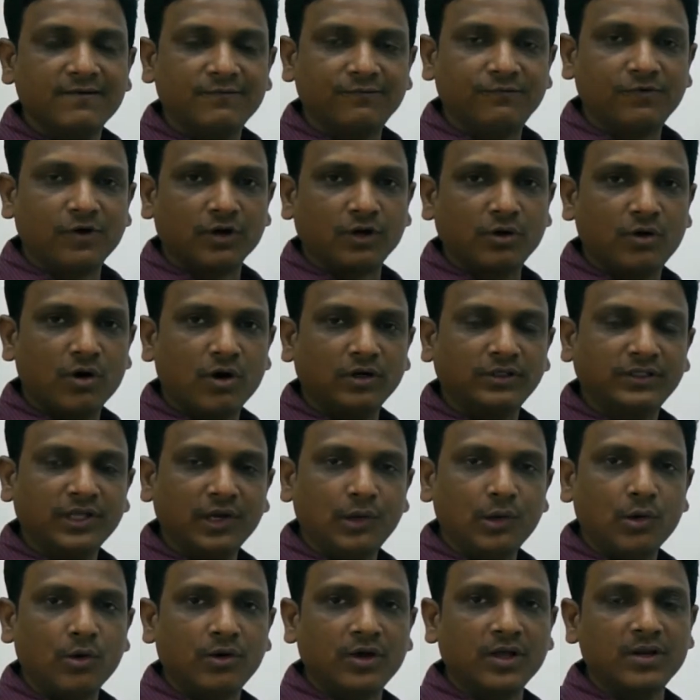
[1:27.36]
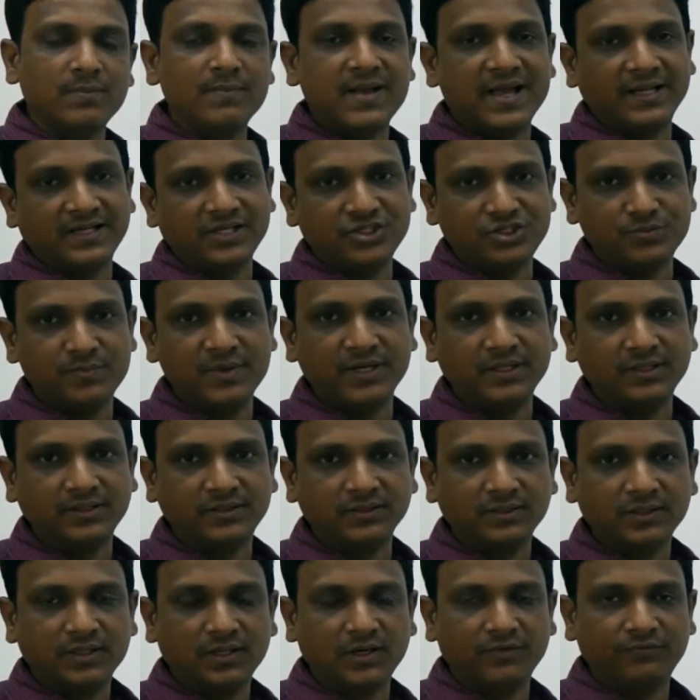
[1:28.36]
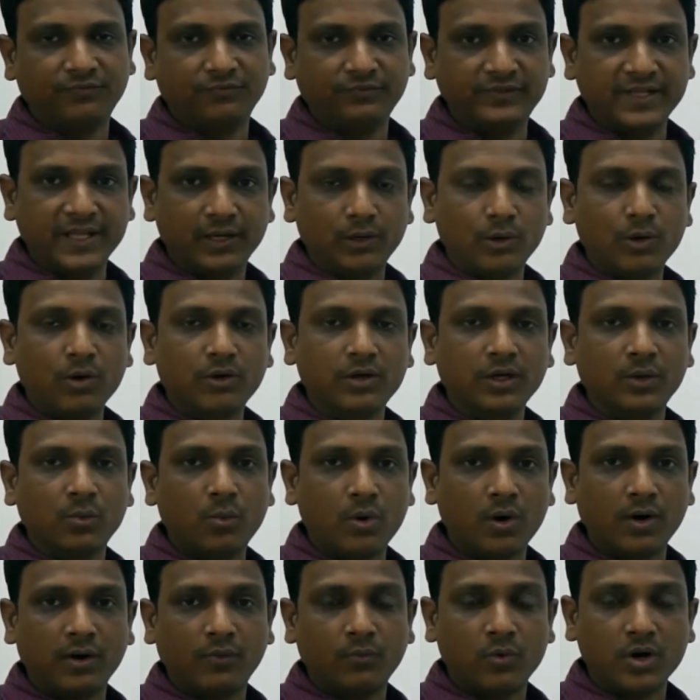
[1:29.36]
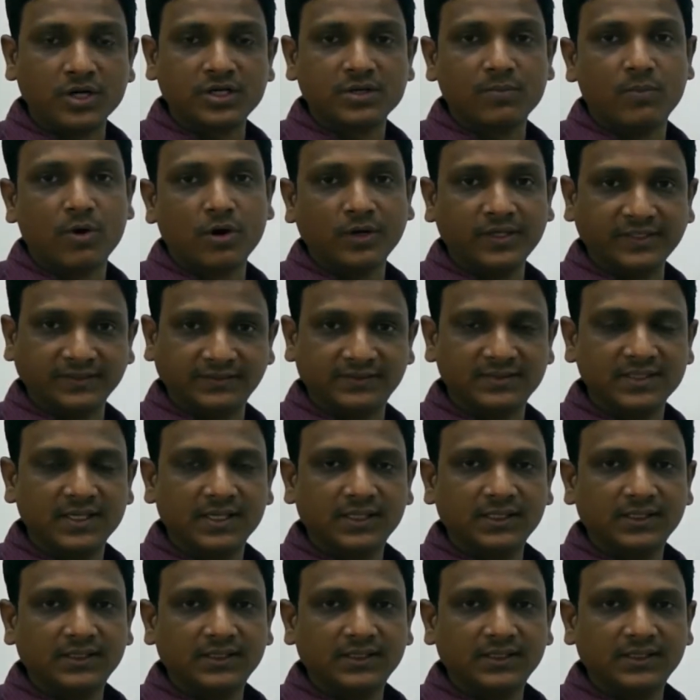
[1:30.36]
forgot the local management of their local wa water bodies.